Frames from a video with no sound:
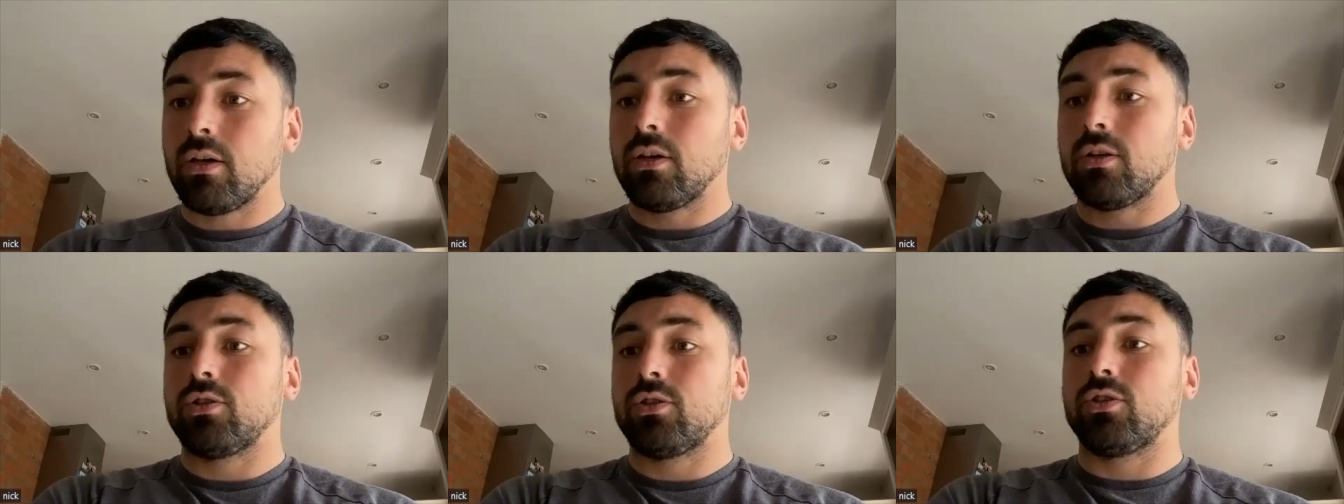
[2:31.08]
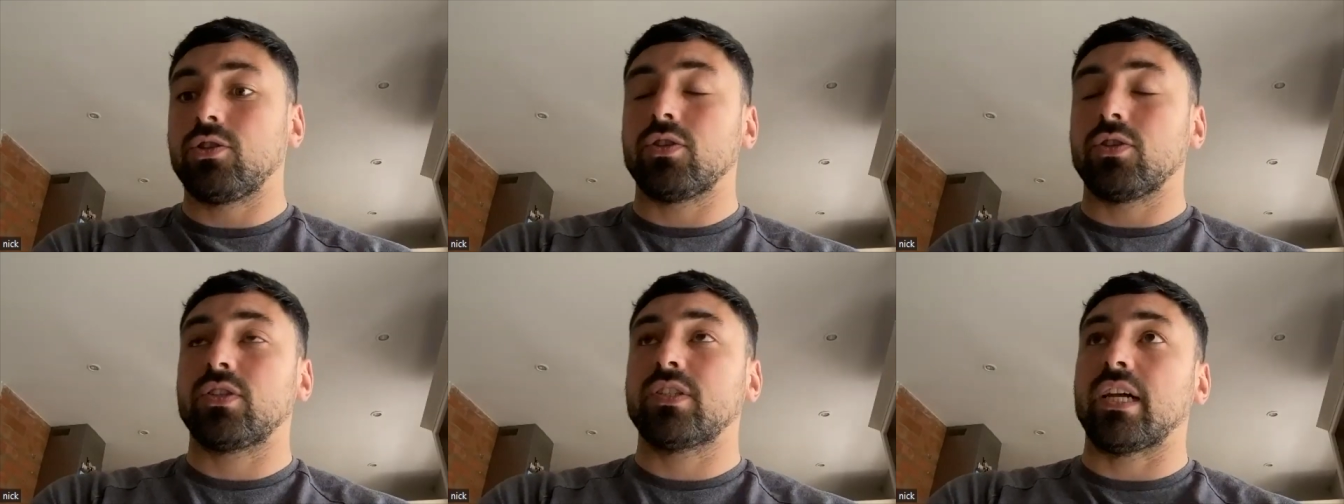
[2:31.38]

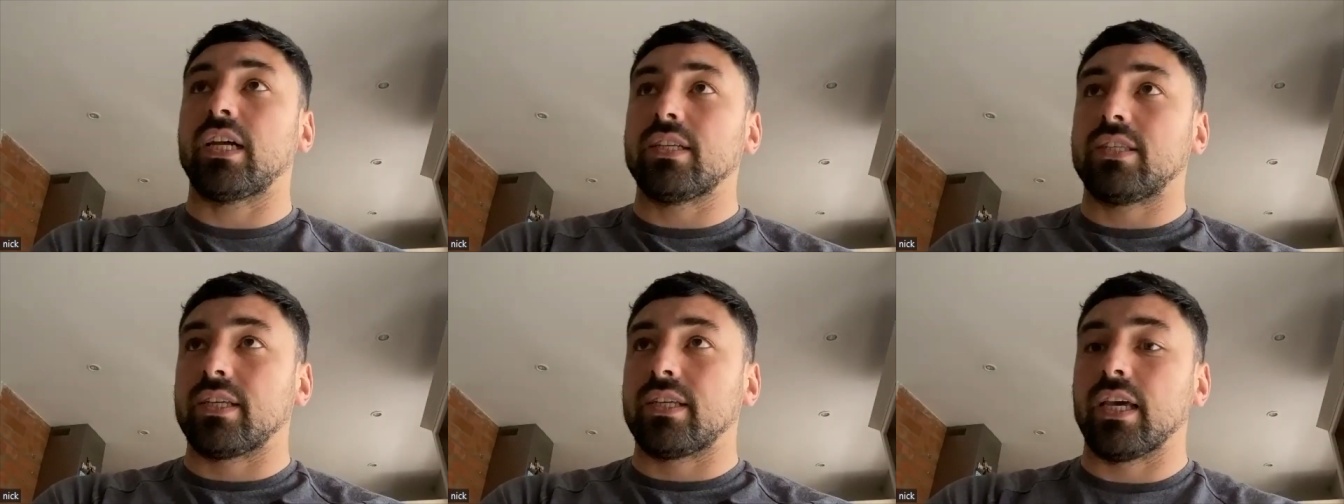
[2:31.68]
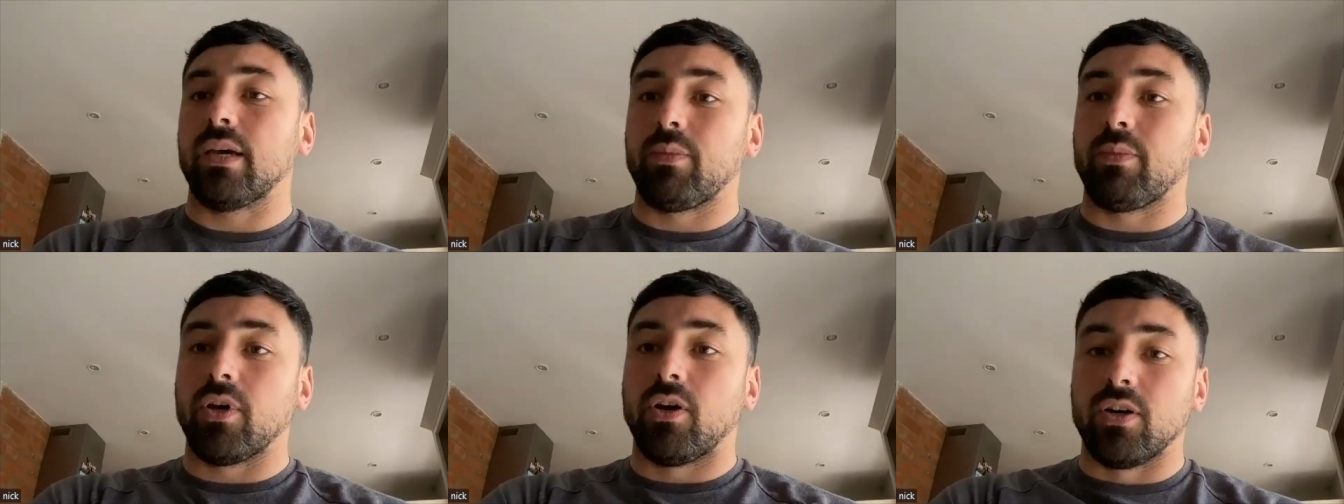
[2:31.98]
Just that to
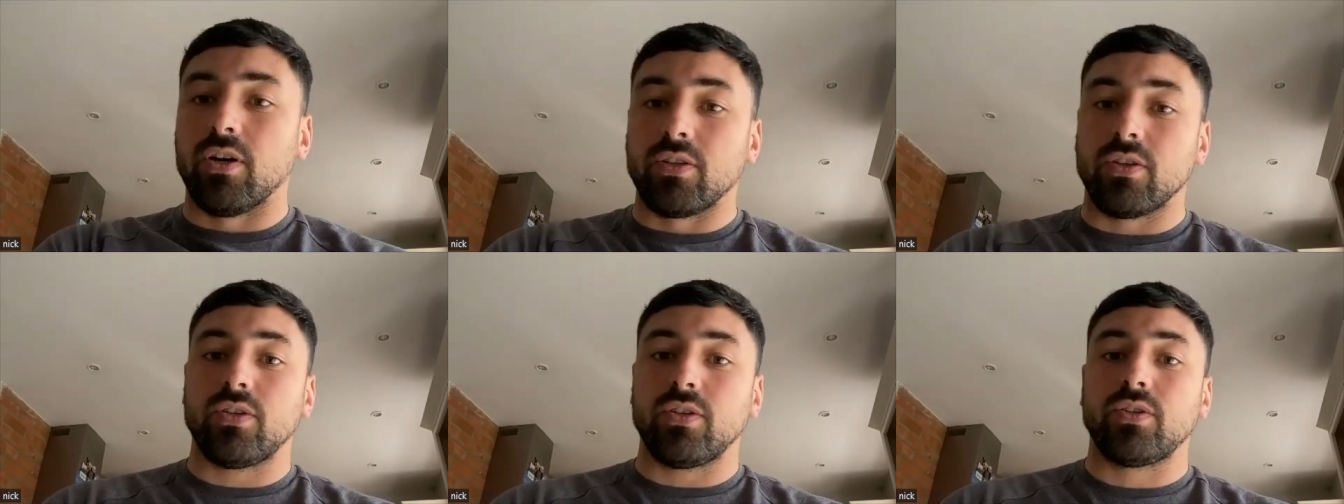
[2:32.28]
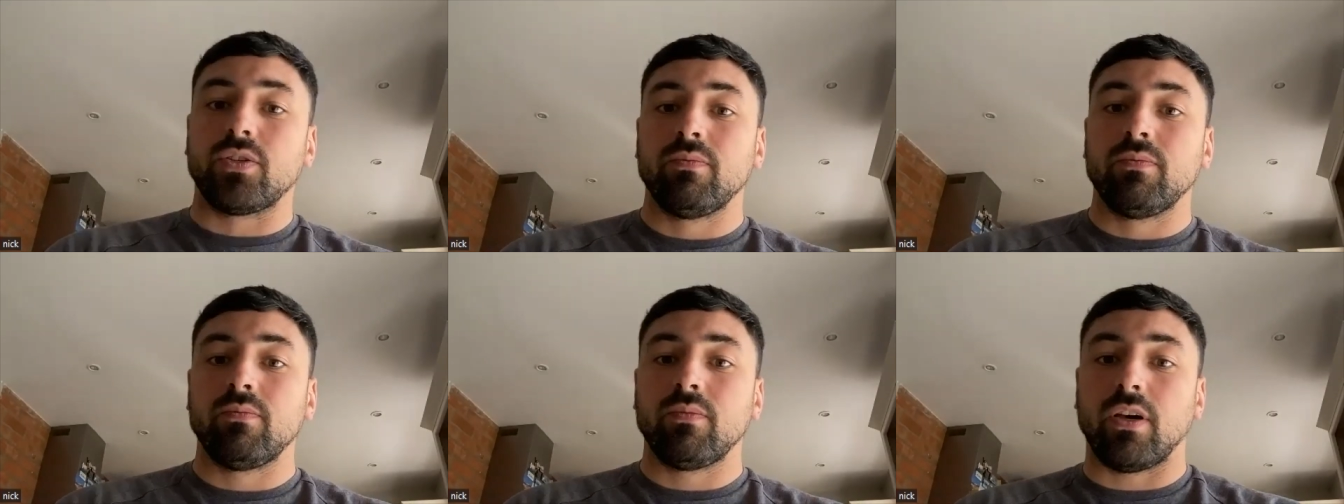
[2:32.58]
get behind
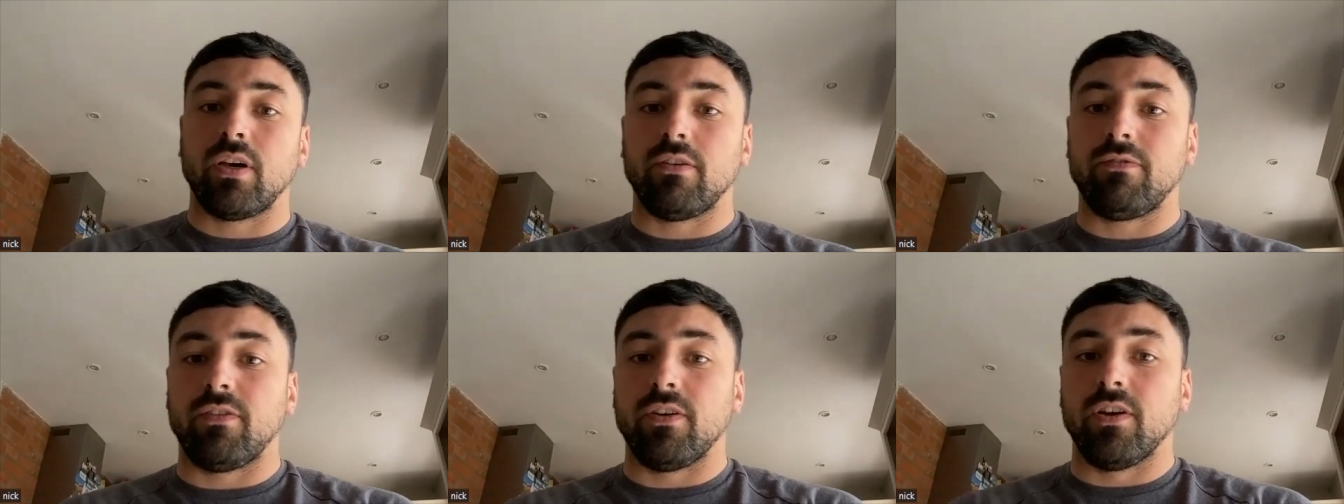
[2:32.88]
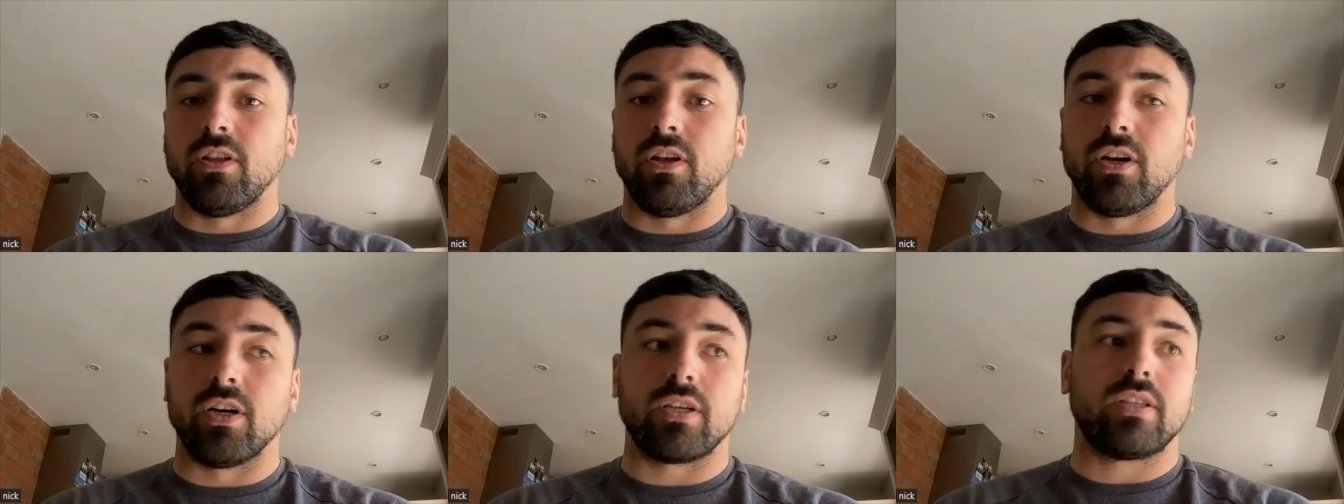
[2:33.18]
us. I
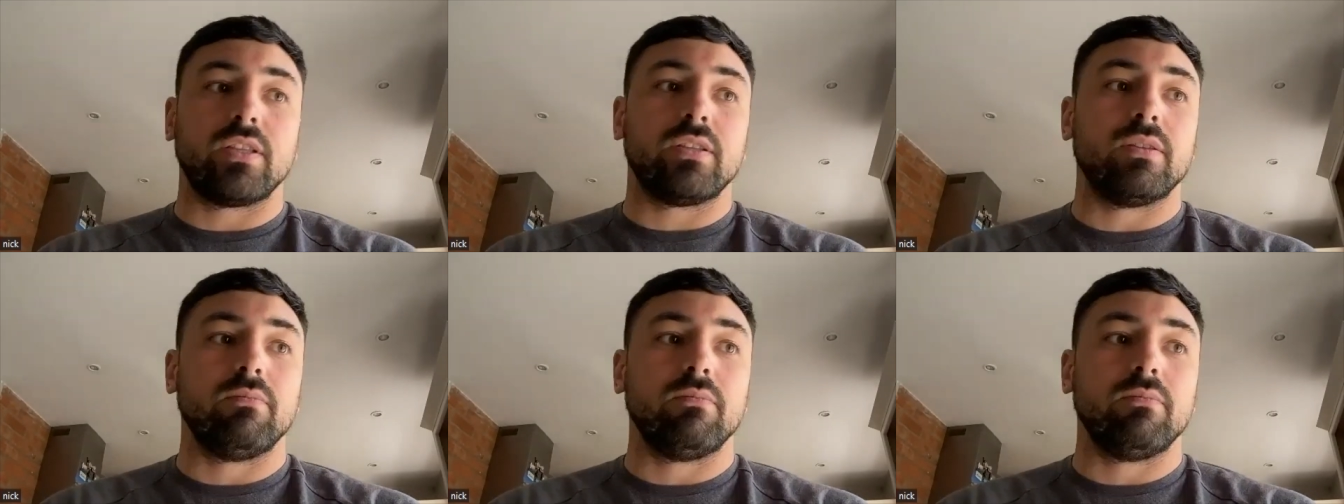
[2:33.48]
feel like